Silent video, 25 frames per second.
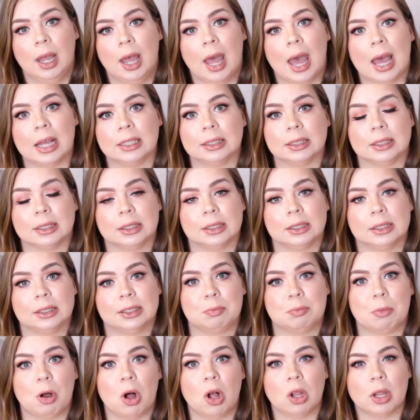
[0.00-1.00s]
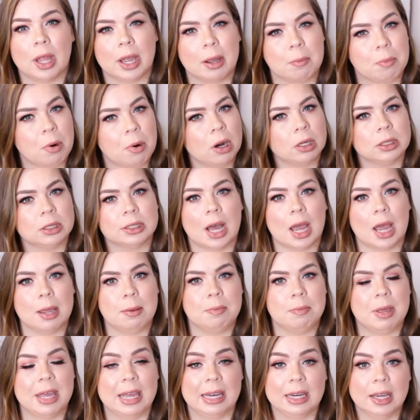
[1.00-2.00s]
as a small like
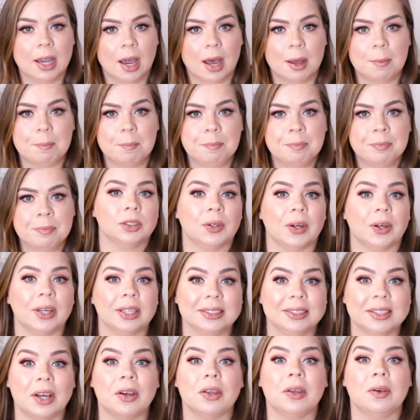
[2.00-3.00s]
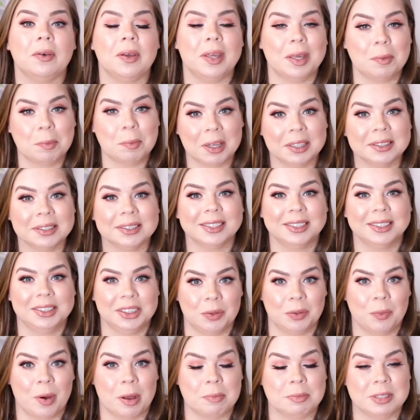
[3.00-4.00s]
part-time income. So I can tell you eBay is a
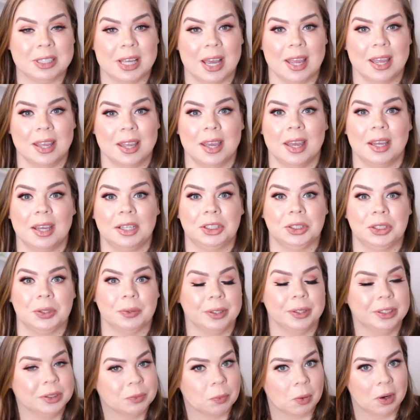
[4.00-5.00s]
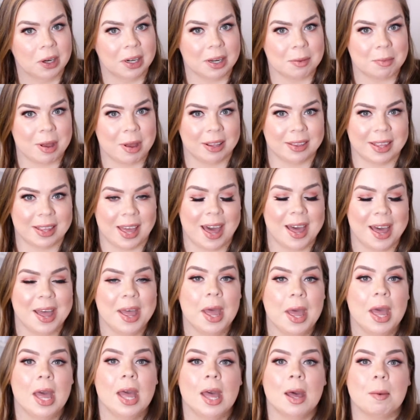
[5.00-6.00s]
legit website in case you're always worried about that.
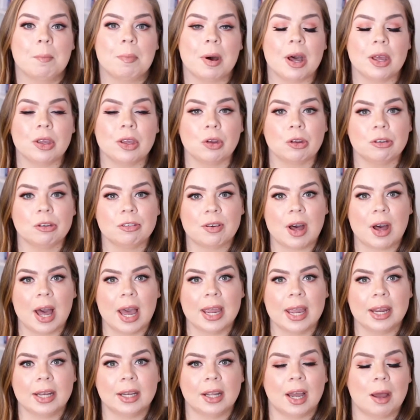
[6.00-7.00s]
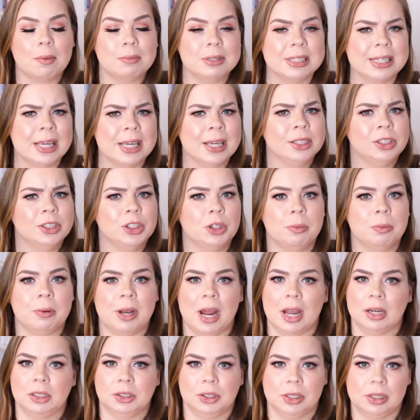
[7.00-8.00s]
But you'll find, I'm saying two,
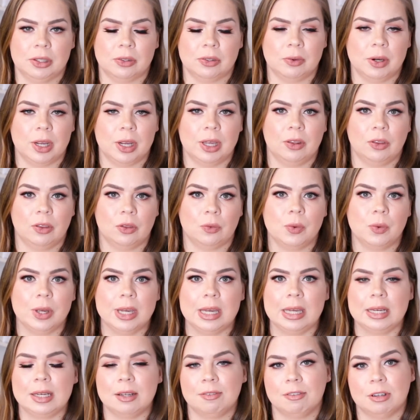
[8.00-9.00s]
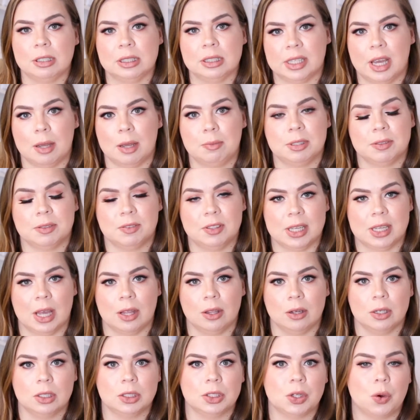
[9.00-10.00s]
but actually three different types of
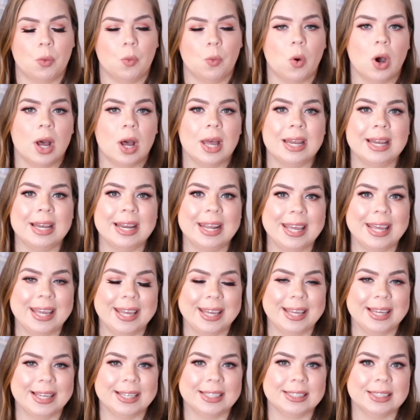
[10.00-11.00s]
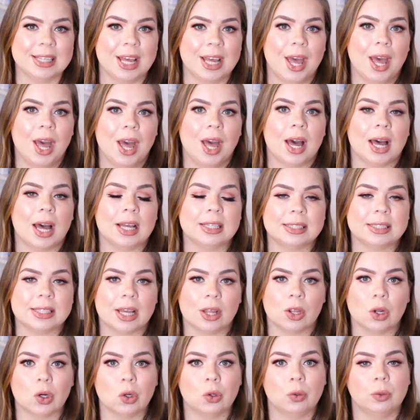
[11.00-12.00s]
sellers. One is a
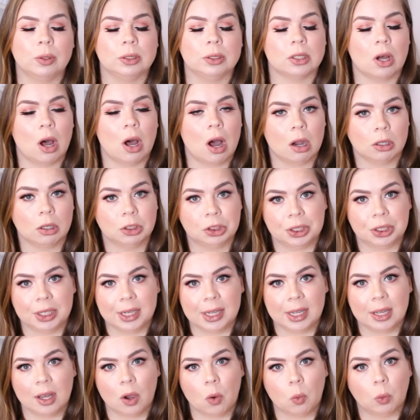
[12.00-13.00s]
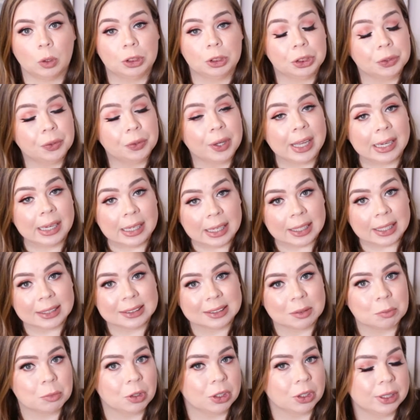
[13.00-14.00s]
seller who is auctioning, which you can get
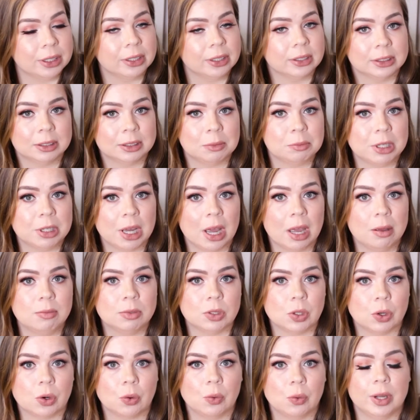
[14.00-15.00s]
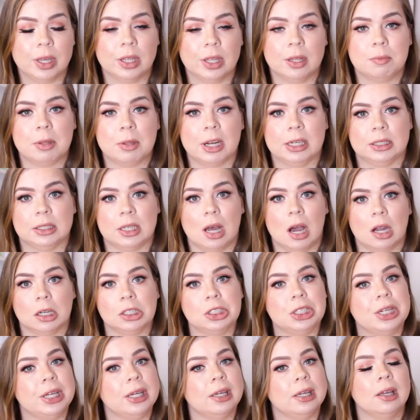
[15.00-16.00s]
some good deals sometimes on curriculum that is
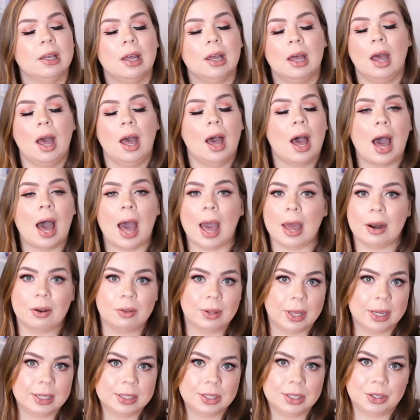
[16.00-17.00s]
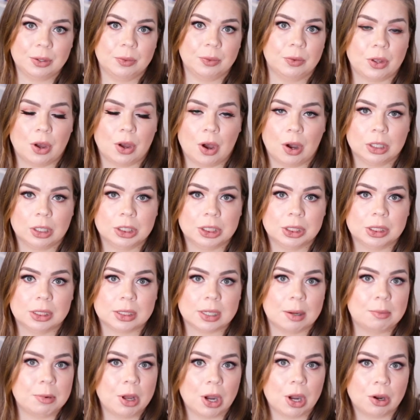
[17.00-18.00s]
auctioning. I don't like dealing with
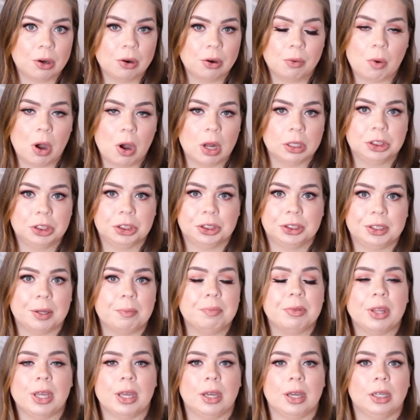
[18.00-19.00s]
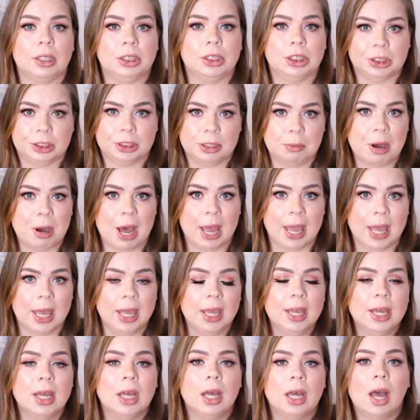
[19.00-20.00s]
auctions. I'm not gonna watch something just to buy
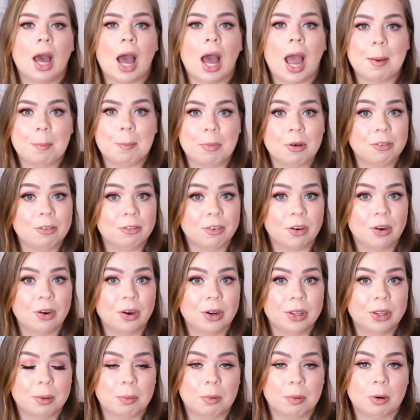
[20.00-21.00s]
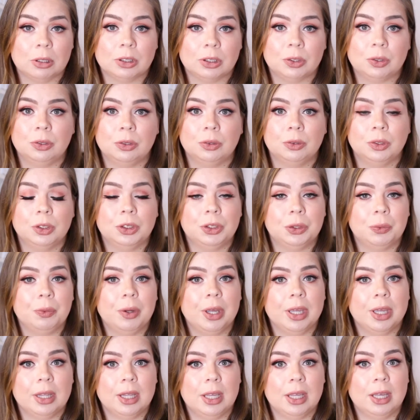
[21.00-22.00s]
it. I prefer the person who's
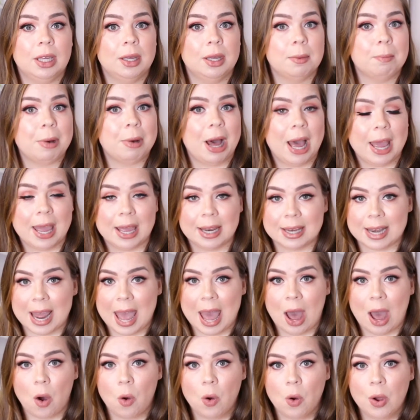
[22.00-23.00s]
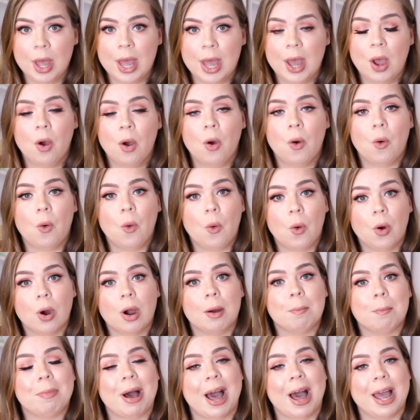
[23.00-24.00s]
doing the buy it now
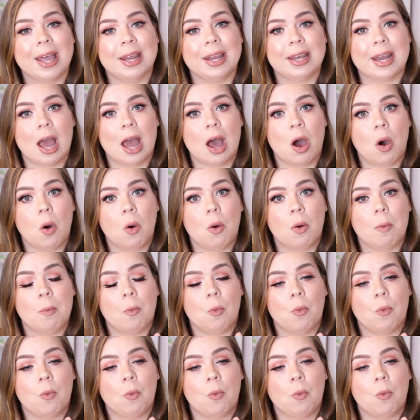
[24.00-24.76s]
or buy it now